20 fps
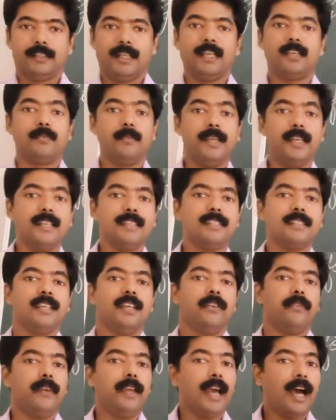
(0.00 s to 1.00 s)
that
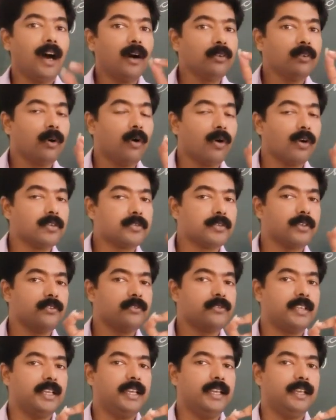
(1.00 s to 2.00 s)
means we have also
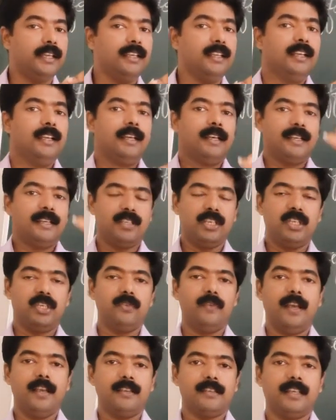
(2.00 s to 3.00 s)
seen a
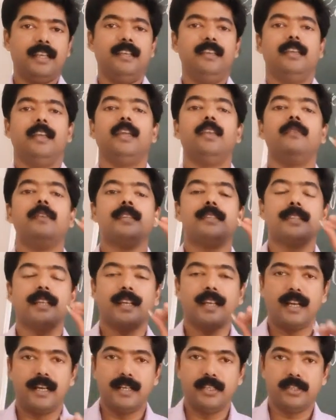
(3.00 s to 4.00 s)
situation in which a
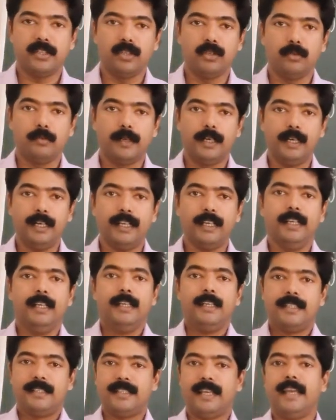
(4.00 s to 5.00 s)

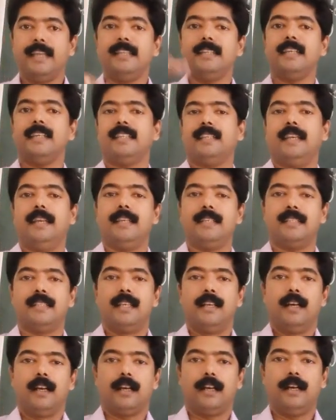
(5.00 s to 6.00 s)
consumer changes his